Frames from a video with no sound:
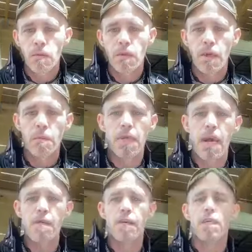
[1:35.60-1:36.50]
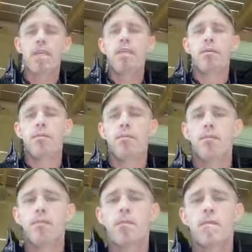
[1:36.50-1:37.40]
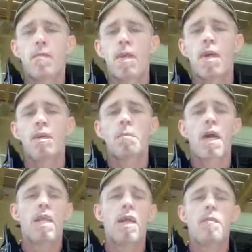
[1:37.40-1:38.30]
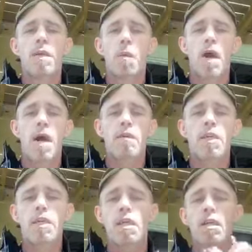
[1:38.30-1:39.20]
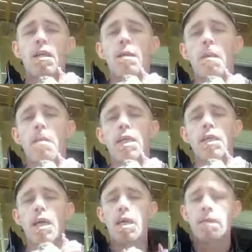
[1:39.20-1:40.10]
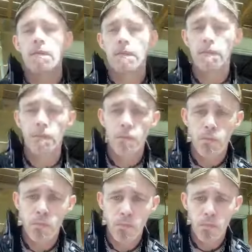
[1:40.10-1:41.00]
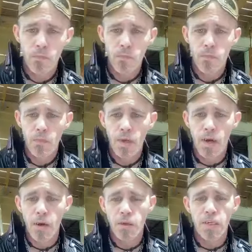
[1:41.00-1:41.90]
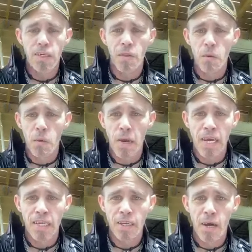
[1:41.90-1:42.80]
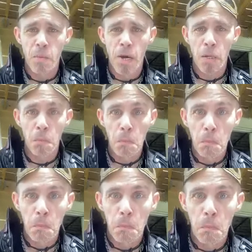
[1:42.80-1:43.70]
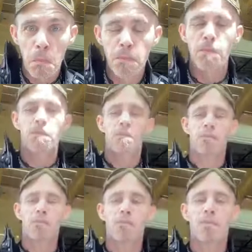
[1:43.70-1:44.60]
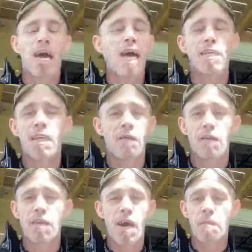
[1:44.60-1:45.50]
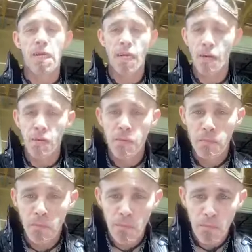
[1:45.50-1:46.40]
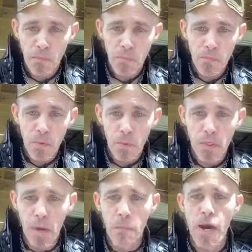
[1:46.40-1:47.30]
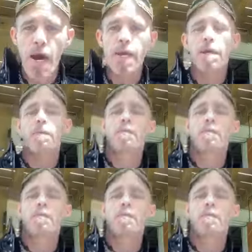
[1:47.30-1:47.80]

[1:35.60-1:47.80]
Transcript: What's up, David? There's my lovely wife. She's here. Much love. oh, she's in the room. I can't talk about her. That's never stopped me. What's up, Mike?